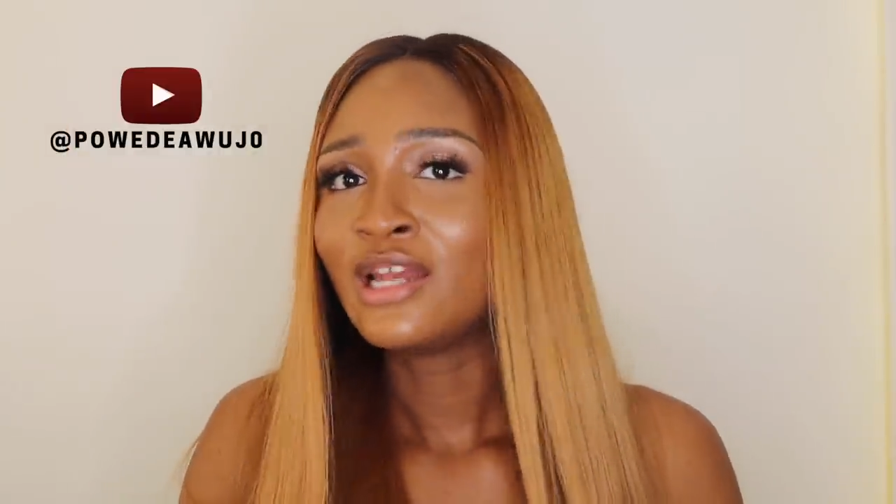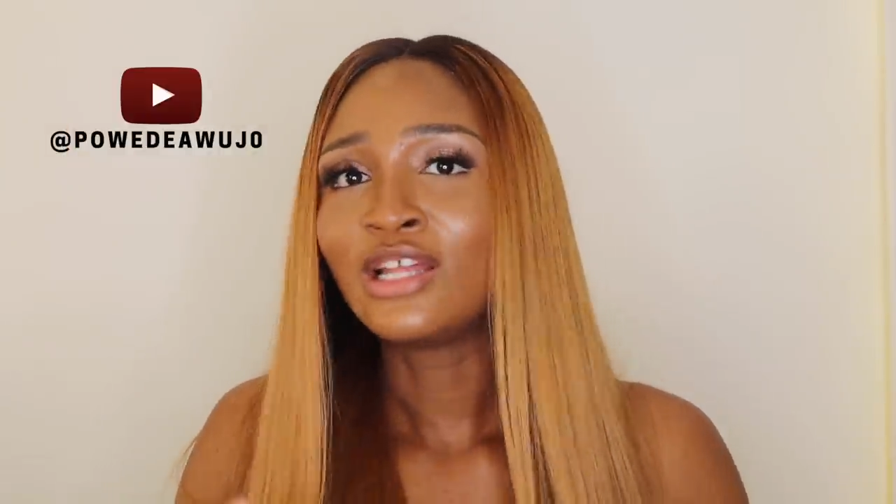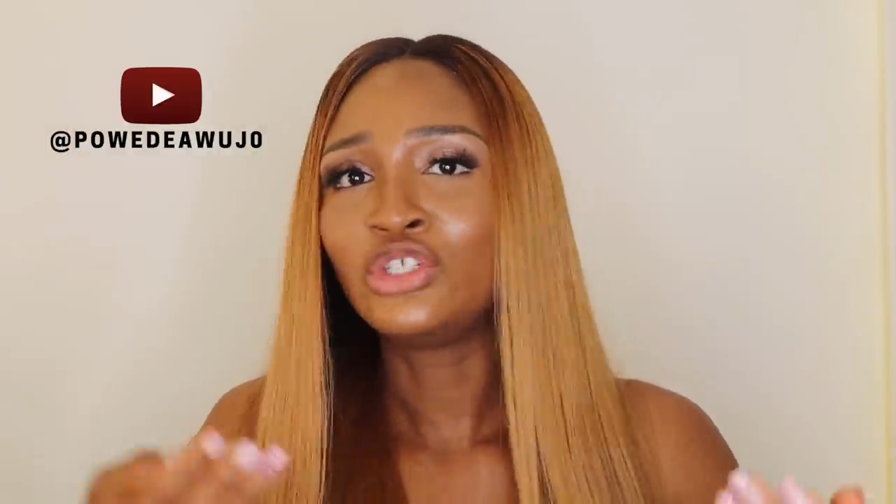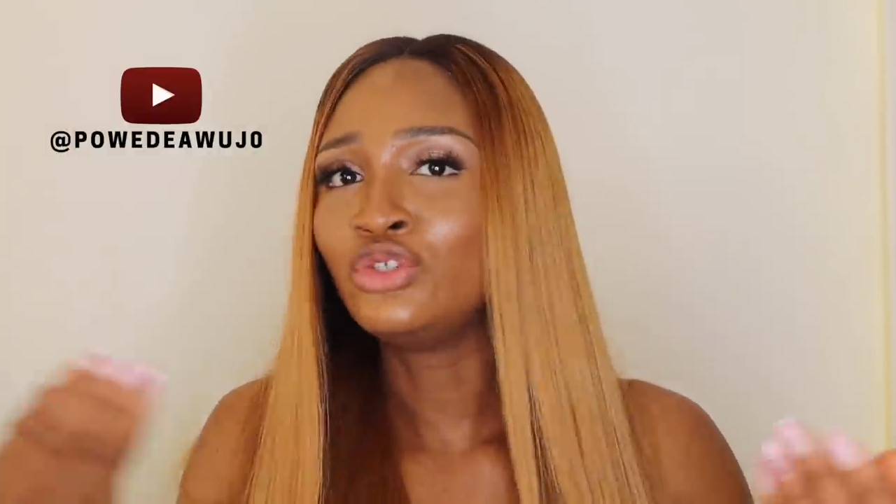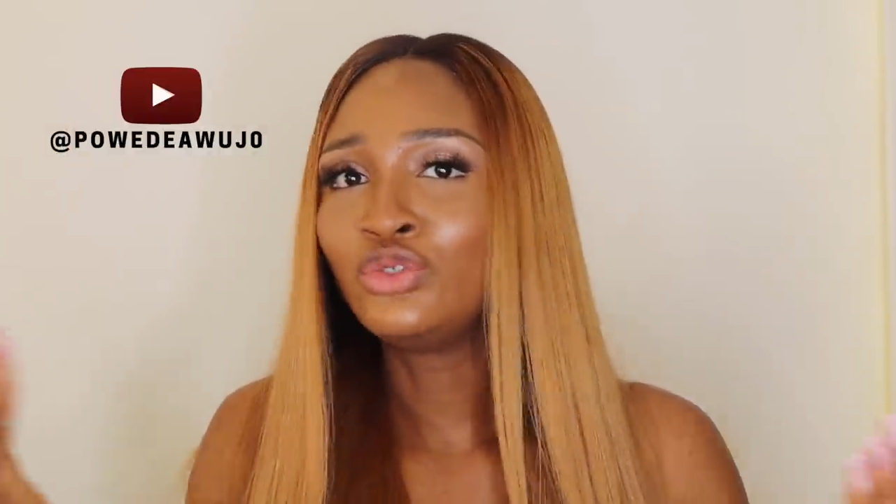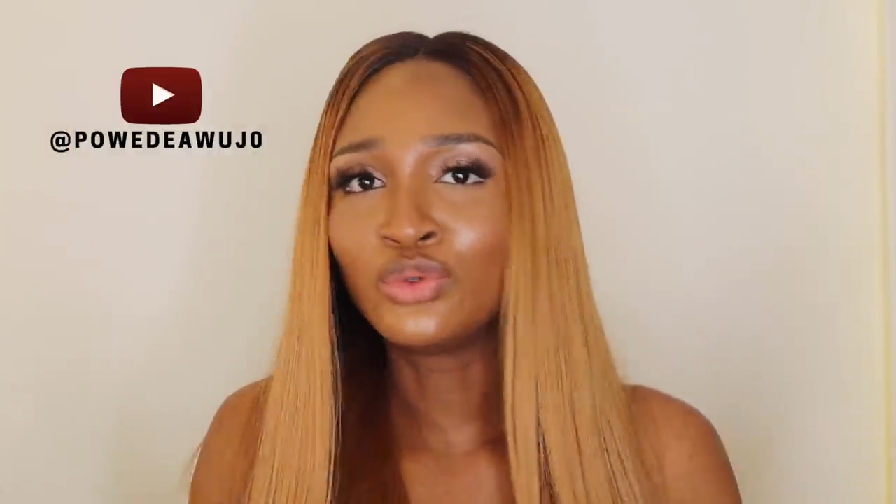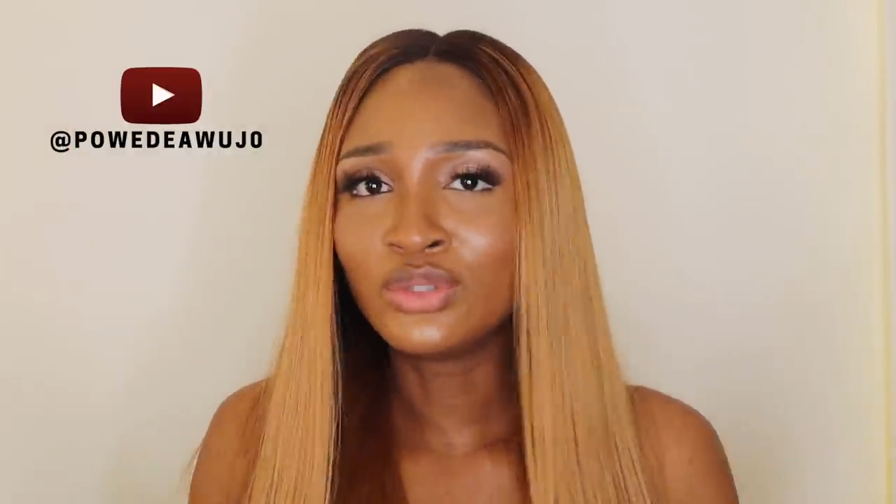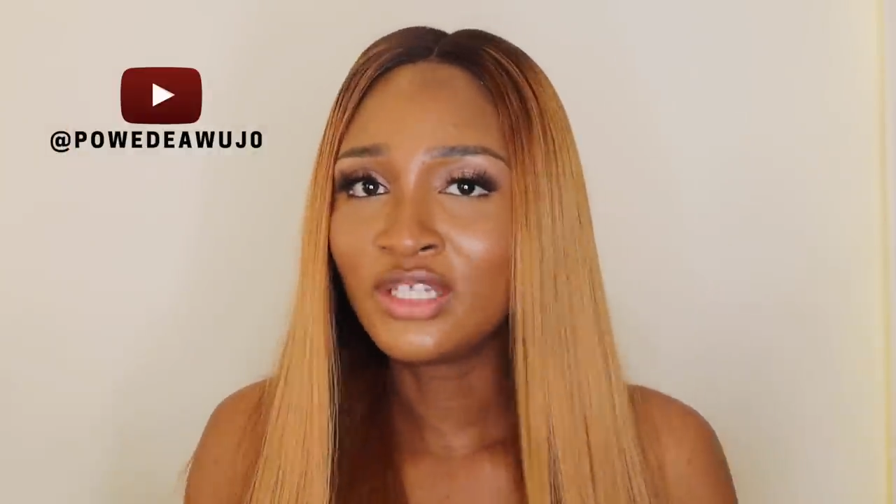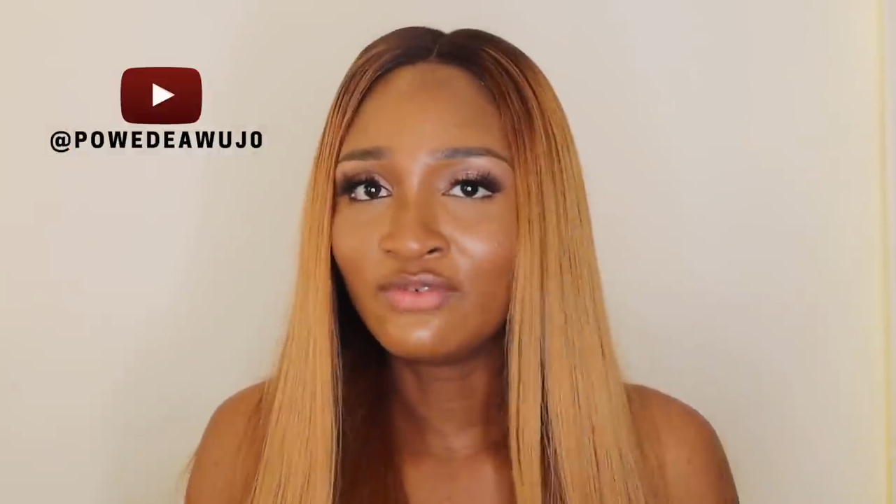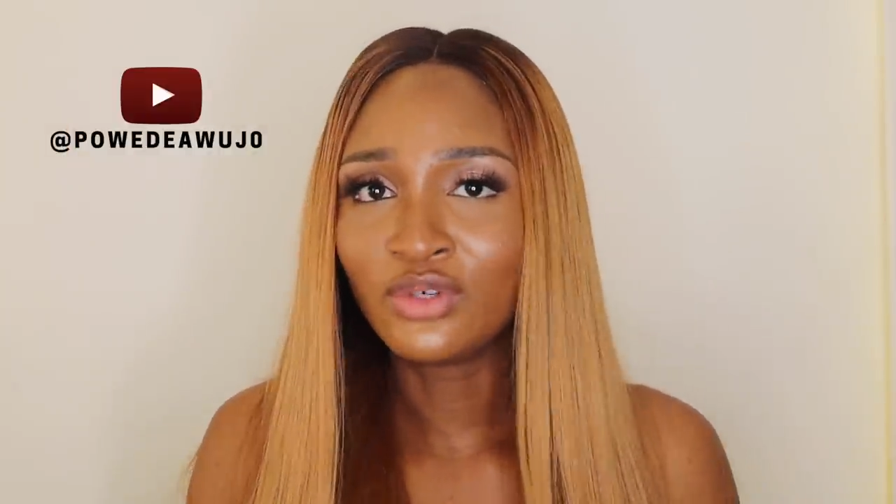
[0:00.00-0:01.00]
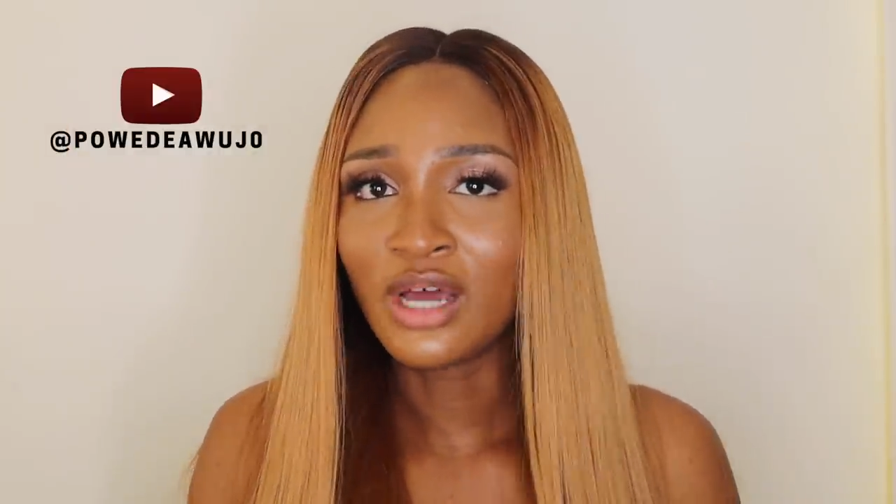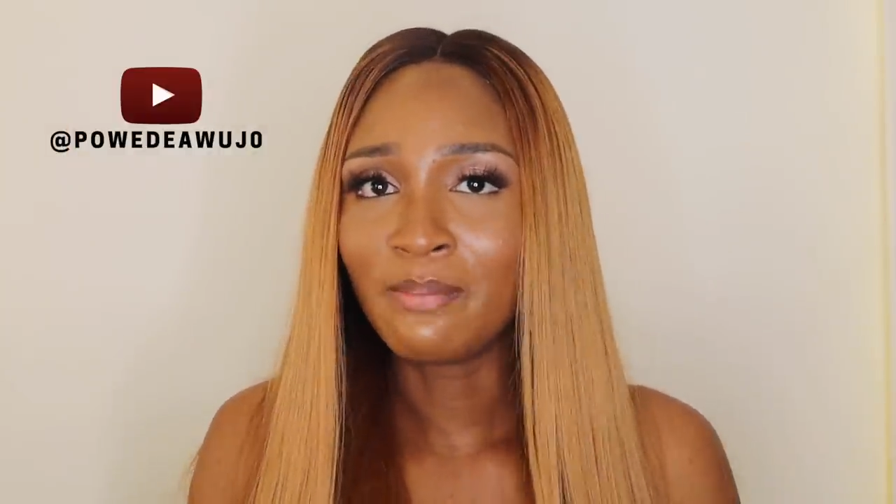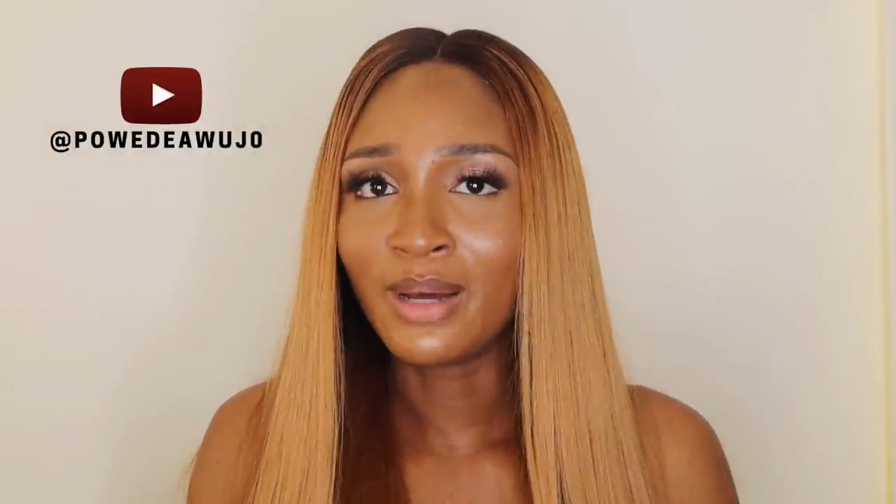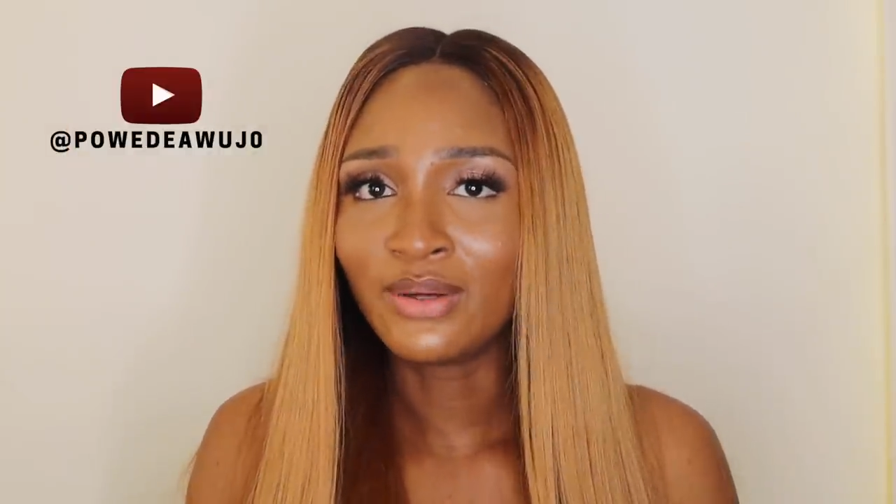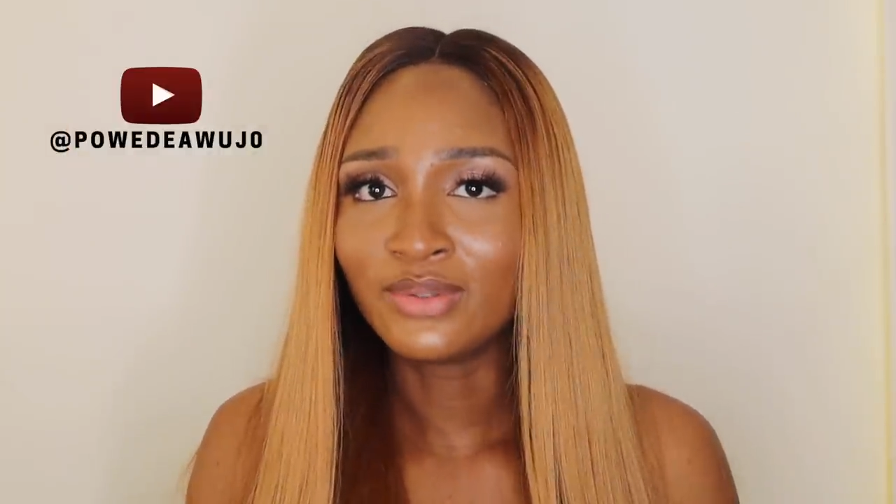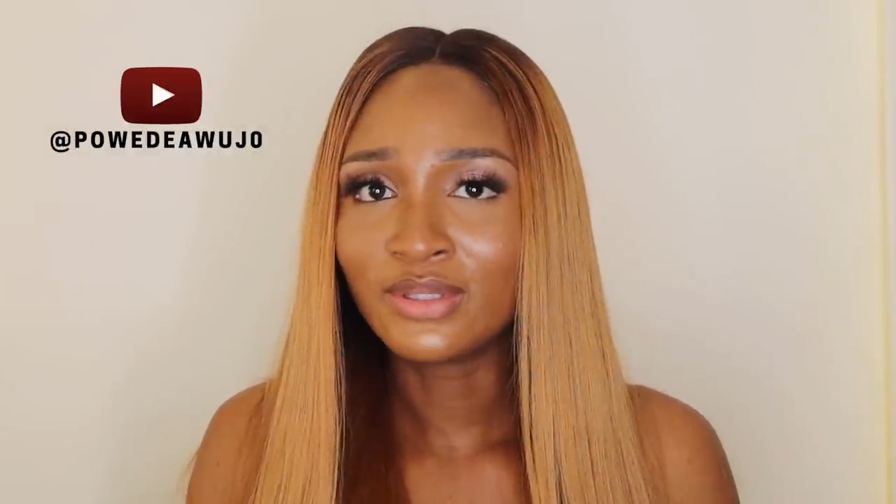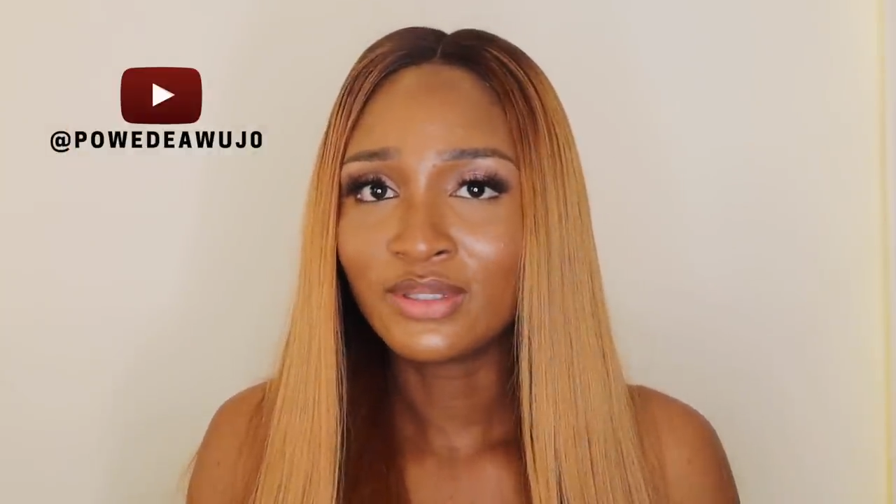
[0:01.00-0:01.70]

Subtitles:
that you don't even know about.